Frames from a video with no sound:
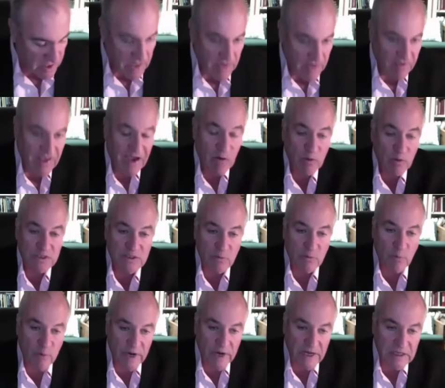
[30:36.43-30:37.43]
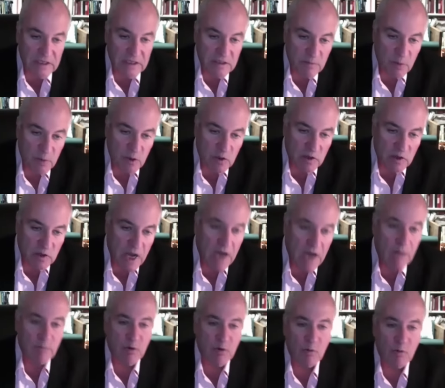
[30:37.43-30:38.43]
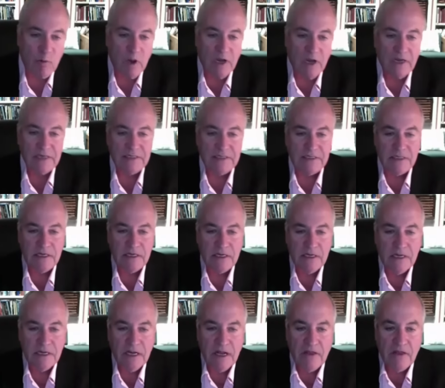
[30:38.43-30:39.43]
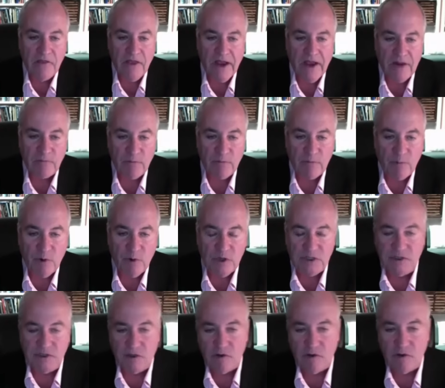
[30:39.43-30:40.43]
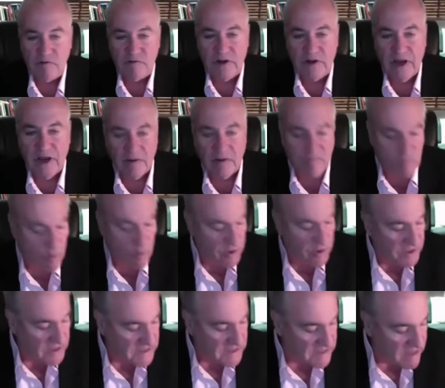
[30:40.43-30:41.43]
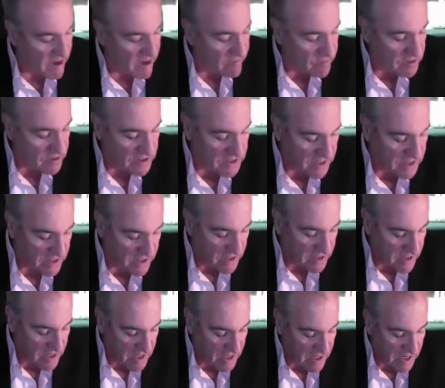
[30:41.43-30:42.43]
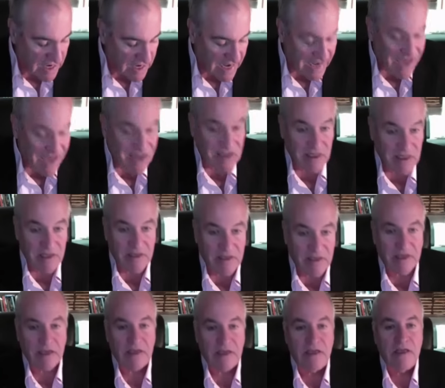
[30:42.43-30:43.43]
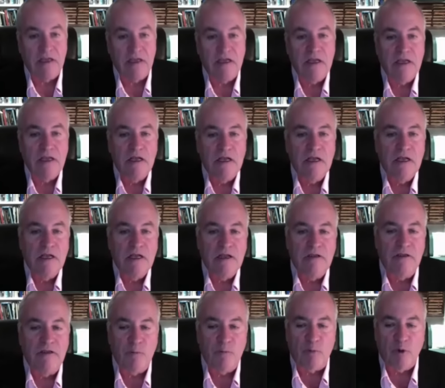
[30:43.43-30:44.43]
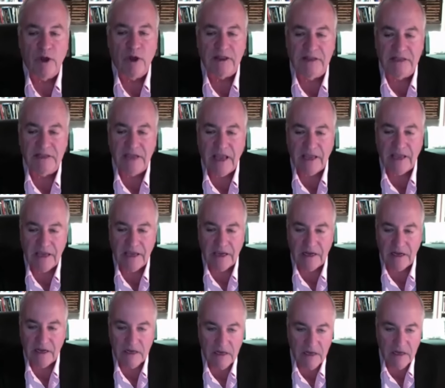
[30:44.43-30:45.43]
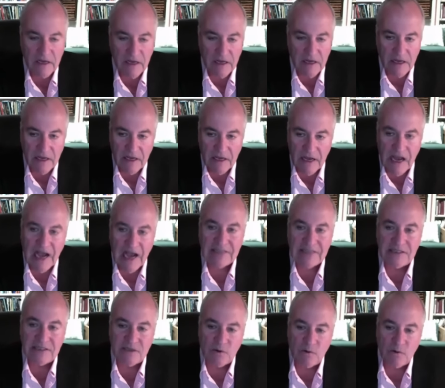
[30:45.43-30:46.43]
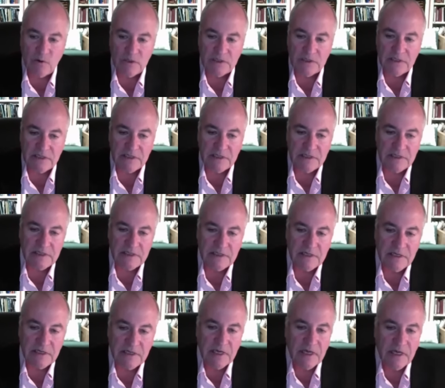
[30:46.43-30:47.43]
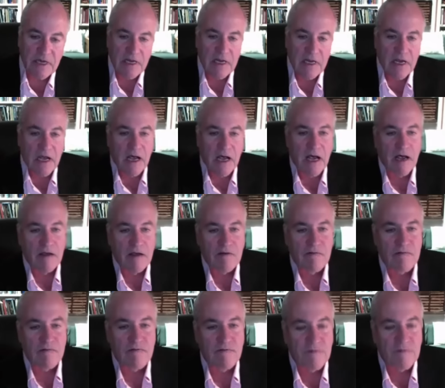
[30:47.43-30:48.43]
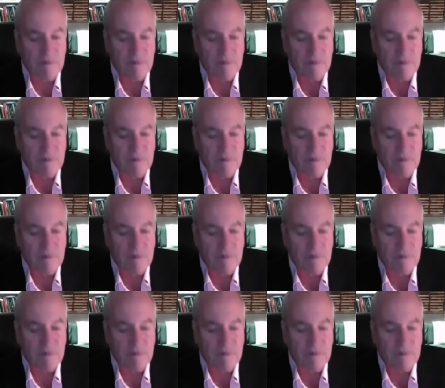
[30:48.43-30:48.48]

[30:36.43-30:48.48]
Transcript: That was a reasonable compromise that preserved California sovereignty. I actually think the breathtaking consequences of